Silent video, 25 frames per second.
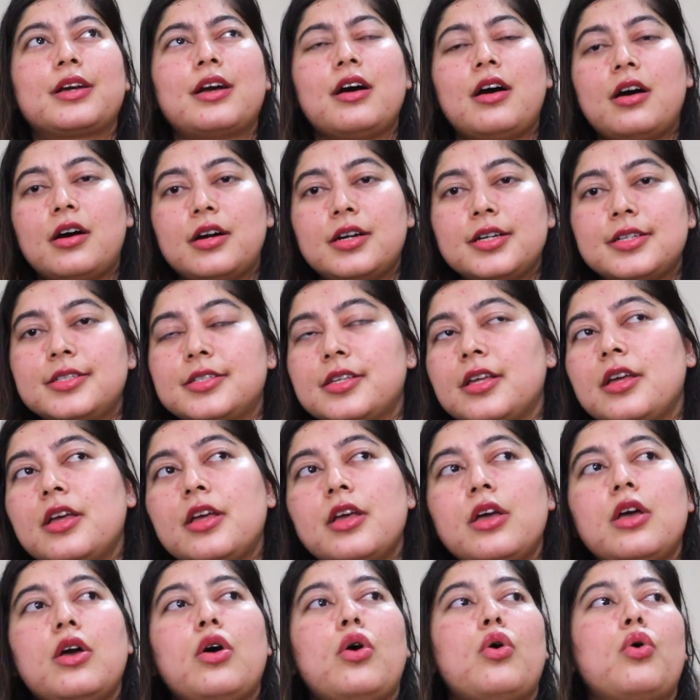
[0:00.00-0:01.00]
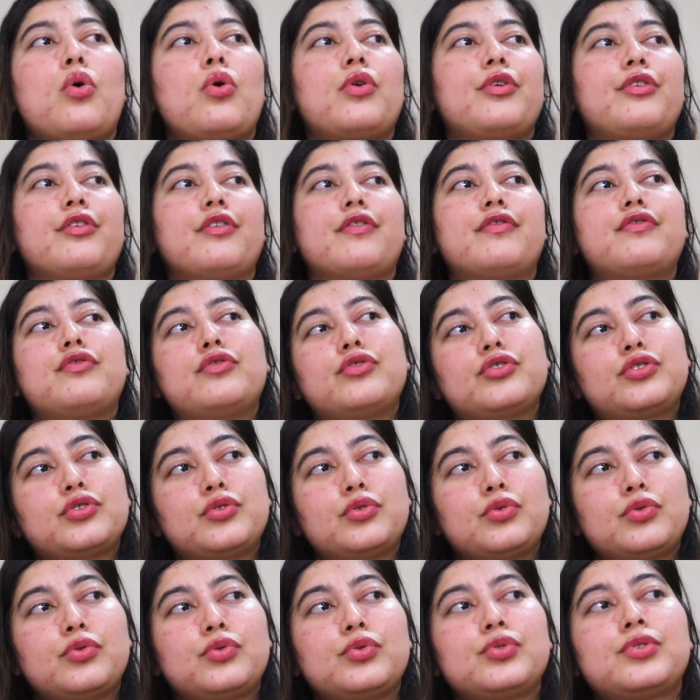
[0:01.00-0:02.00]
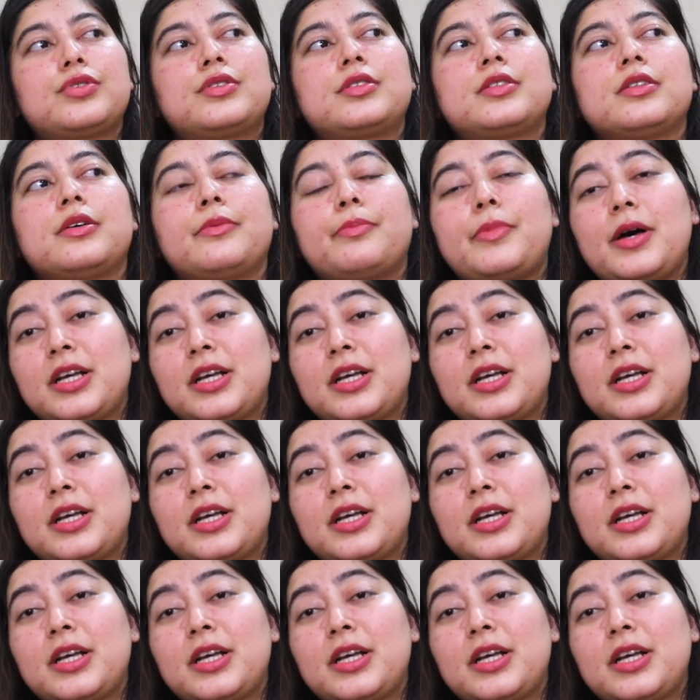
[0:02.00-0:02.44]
cards or your photos,